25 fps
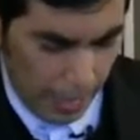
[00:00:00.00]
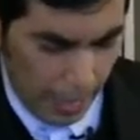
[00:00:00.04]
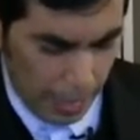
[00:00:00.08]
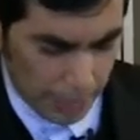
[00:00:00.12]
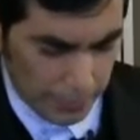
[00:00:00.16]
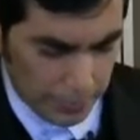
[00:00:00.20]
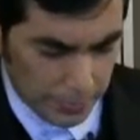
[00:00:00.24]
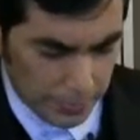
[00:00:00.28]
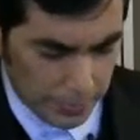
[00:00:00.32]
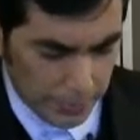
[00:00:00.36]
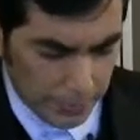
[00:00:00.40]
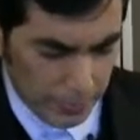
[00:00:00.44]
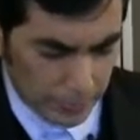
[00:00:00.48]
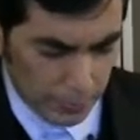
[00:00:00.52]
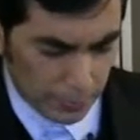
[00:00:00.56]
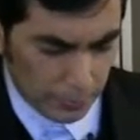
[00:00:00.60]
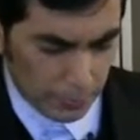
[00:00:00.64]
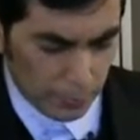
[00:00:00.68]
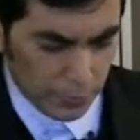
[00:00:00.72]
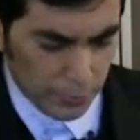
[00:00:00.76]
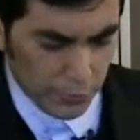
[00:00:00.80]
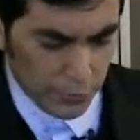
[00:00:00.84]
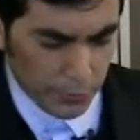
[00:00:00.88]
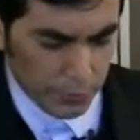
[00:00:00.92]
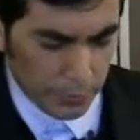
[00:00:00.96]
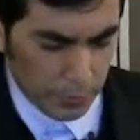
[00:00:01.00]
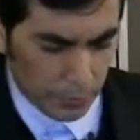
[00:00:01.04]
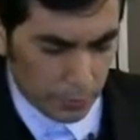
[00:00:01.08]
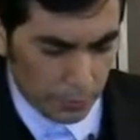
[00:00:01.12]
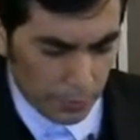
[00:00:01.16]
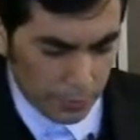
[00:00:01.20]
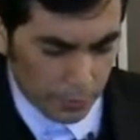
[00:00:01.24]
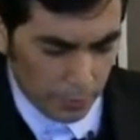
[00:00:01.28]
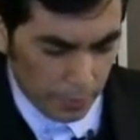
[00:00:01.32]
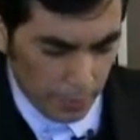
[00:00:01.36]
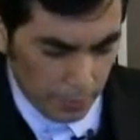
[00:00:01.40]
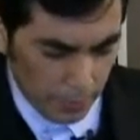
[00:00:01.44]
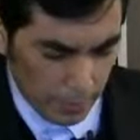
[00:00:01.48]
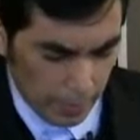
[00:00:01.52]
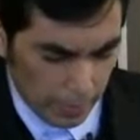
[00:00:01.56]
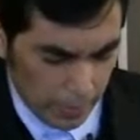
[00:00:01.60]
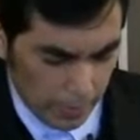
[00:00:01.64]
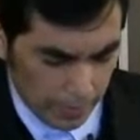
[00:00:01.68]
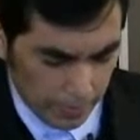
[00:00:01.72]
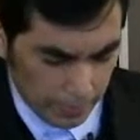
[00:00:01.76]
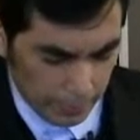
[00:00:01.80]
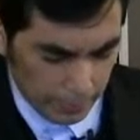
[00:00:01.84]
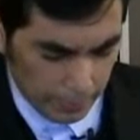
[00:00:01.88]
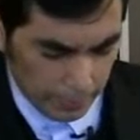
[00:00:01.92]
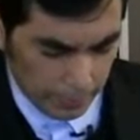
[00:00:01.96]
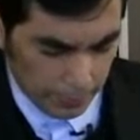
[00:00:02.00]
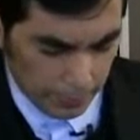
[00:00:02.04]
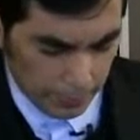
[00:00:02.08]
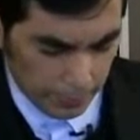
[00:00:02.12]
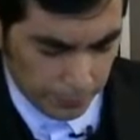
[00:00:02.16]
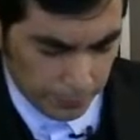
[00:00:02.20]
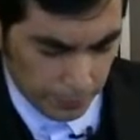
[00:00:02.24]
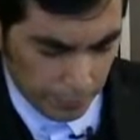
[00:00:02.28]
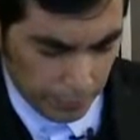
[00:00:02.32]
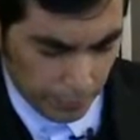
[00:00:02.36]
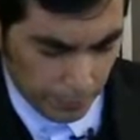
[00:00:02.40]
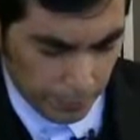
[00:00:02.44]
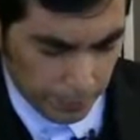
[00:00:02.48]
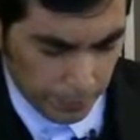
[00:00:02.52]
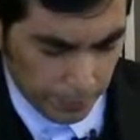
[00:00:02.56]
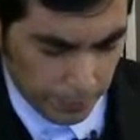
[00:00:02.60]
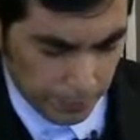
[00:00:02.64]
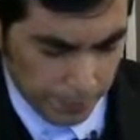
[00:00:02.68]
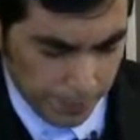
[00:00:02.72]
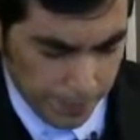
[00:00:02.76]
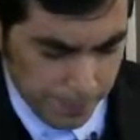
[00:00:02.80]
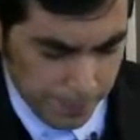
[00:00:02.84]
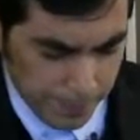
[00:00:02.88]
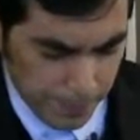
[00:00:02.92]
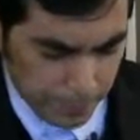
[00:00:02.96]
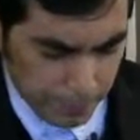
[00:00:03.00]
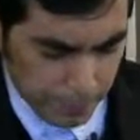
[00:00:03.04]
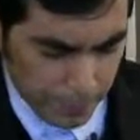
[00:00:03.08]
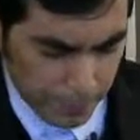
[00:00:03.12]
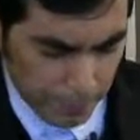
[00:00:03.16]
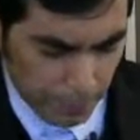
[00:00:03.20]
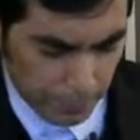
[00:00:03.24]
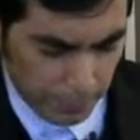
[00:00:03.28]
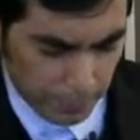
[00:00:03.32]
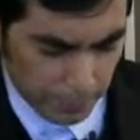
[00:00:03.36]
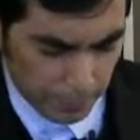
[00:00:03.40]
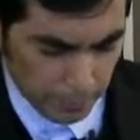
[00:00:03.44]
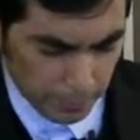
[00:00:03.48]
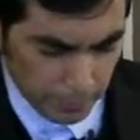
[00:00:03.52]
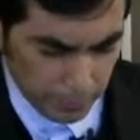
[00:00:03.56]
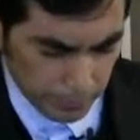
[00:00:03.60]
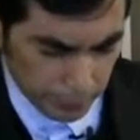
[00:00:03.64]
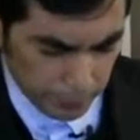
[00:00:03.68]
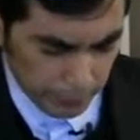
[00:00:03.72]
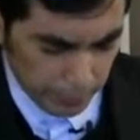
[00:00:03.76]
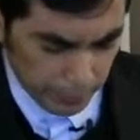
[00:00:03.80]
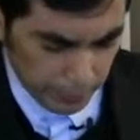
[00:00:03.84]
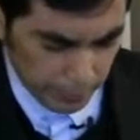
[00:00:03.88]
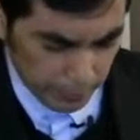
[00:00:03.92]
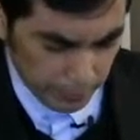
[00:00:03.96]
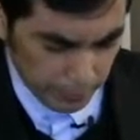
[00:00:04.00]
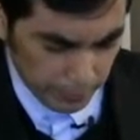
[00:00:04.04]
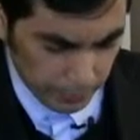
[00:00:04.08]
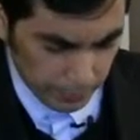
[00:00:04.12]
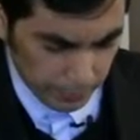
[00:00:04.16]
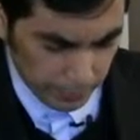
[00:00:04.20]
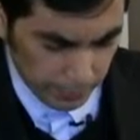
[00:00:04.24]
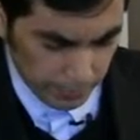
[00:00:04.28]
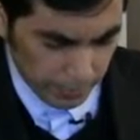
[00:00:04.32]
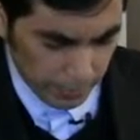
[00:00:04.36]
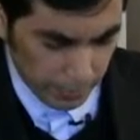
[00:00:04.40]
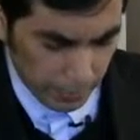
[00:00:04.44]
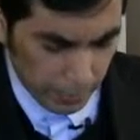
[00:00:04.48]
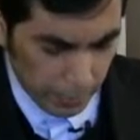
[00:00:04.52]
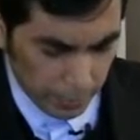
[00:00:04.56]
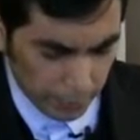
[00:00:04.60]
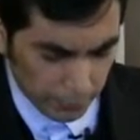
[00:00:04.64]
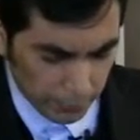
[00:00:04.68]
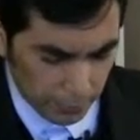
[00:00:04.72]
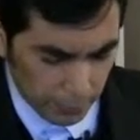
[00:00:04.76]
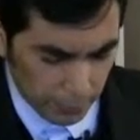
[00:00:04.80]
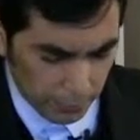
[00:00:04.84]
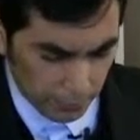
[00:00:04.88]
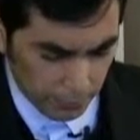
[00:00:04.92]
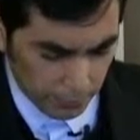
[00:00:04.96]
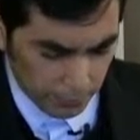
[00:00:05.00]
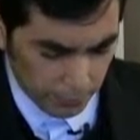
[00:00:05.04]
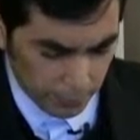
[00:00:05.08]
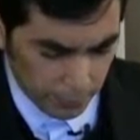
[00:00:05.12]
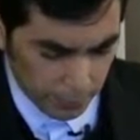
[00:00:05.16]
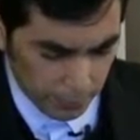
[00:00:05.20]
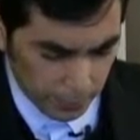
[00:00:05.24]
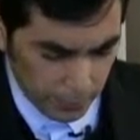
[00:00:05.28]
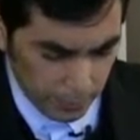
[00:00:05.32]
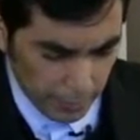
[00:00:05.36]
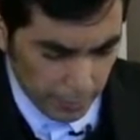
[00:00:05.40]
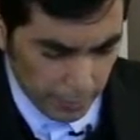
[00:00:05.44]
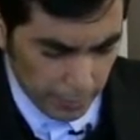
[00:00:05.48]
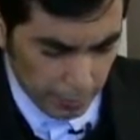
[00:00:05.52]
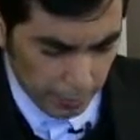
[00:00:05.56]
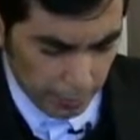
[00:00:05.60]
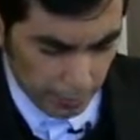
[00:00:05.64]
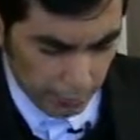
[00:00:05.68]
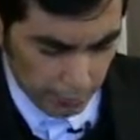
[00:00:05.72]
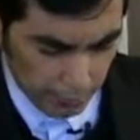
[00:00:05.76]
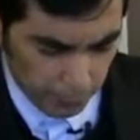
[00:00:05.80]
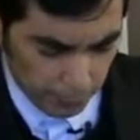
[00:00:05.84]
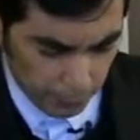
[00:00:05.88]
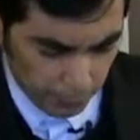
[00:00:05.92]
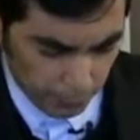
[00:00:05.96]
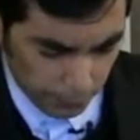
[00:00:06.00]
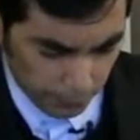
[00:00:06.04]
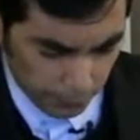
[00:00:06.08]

Adventism was born from the Millerite movement. They are, our, they are our